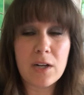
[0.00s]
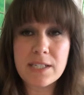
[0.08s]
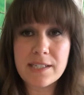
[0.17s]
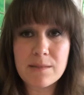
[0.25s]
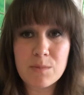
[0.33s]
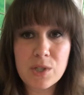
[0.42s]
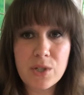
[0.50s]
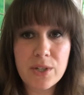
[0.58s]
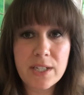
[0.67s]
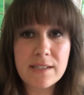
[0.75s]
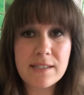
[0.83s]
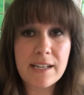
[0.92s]
autism
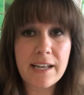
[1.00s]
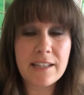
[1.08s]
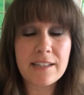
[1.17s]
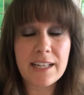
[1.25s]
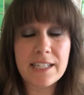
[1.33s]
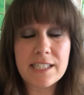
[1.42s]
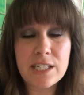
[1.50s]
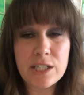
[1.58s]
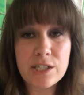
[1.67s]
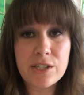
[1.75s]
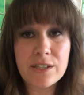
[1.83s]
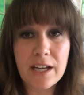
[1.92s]
students, and then they
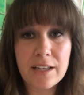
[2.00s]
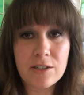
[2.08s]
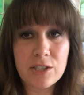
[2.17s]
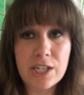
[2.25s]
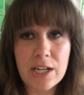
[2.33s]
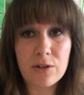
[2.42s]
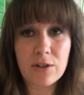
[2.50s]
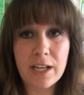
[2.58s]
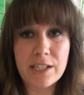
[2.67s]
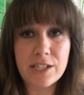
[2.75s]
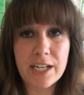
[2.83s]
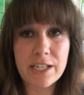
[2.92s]
teach the other
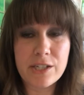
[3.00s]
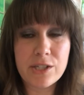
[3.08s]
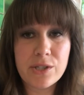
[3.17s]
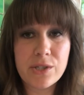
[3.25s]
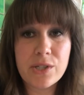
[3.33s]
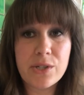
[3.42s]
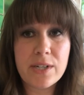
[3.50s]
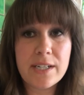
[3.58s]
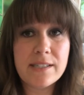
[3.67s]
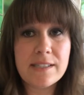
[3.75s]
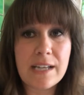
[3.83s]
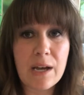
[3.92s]
general education
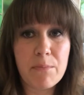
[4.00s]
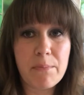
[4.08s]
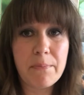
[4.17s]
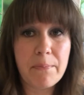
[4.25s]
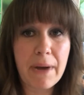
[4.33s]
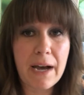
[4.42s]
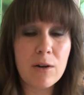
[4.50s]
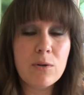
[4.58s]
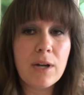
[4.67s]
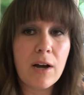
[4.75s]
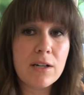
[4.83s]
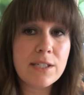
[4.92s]
students
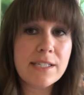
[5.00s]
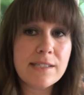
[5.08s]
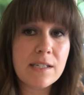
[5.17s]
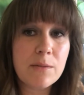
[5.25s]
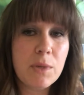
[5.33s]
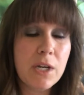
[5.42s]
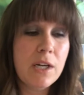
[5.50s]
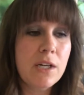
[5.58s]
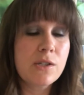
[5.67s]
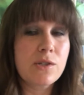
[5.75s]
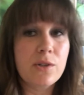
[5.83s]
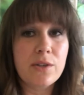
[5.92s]
about autism.
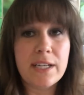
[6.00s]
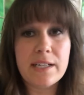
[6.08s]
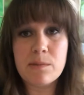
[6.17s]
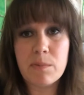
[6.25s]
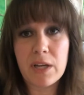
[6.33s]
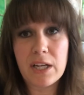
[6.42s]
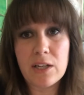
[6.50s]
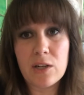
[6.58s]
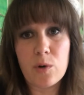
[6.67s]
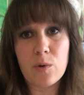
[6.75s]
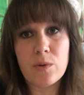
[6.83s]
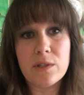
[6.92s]
So they explain,
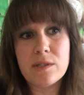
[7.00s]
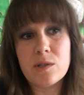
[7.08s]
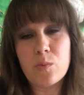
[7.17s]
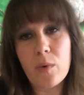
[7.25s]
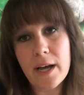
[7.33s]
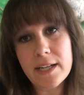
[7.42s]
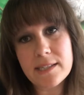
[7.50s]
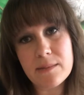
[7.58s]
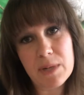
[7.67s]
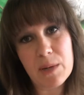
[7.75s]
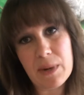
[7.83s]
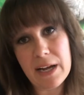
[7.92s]
this is why
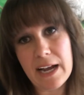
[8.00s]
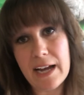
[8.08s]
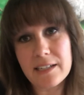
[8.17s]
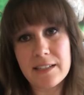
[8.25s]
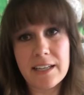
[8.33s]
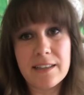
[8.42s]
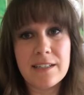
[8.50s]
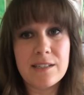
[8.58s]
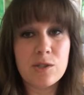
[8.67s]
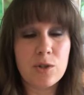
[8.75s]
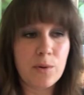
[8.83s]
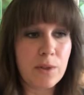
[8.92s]
somebody might act like
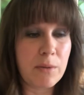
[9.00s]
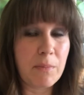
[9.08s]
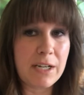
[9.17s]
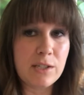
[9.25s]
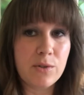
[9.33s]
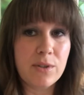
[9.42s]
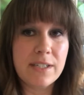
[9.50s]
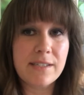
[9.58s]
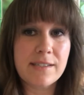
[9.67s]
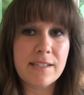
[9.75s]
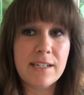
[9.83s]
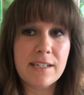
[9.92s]
this, or they might do
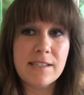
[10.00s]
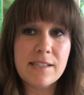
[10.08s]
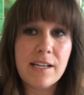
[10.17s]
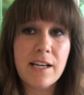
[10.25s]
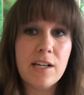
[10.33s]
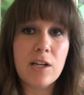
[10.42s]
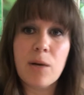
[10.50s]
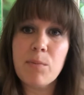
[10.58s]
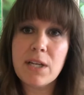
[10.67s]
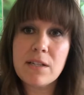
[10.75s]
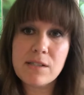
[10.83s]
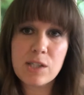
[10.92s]
this, and it's not
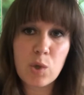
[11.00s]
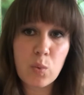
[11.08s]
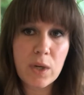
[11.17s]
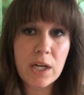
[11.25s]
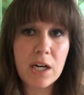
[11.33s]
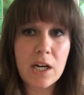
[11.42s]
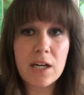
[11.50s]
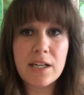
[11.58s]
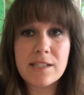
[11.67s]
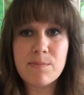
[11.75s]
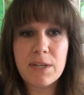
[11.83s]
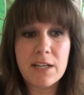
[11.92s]
because they're weird,
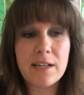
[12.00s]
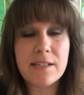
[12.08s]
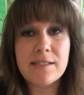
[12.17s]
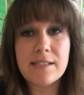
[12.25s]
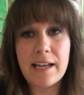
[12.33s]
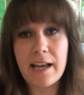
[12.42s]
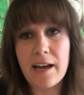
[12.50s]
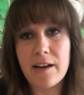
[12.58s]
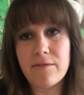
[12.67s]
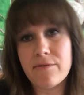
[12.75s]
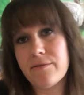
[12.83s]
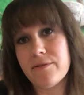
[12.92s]
it's because they have